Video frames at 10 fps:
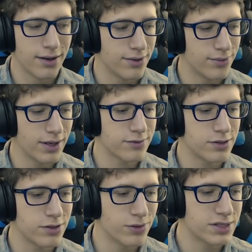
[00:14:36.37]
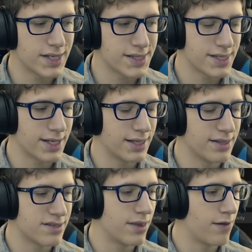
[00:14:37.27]
we have to do more testing on
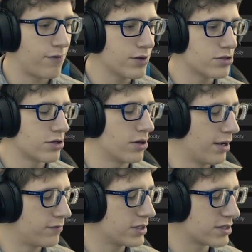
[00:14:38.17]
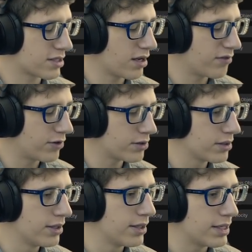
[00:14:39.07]
this in the future. I've
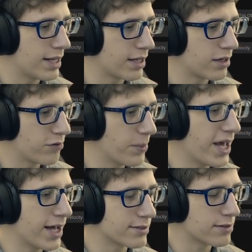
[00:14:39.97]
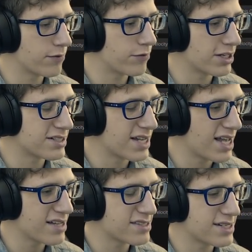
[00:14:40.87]
discovered negative mass.
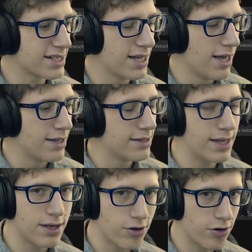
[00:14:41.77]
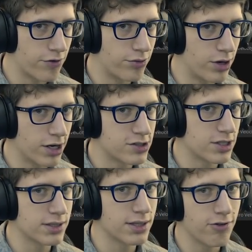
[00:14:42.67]
Fantastic. Thank you all for
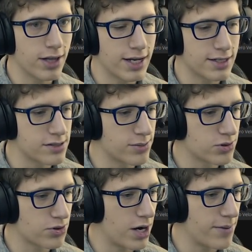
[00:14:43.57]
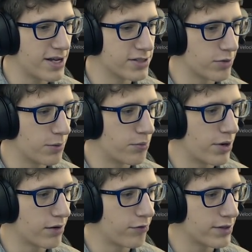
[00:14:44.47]
watching. Leave a like and subscribe as we
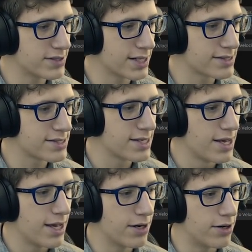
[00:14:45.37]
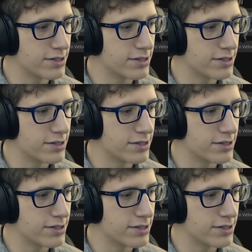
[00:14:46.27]
break physics, and I'll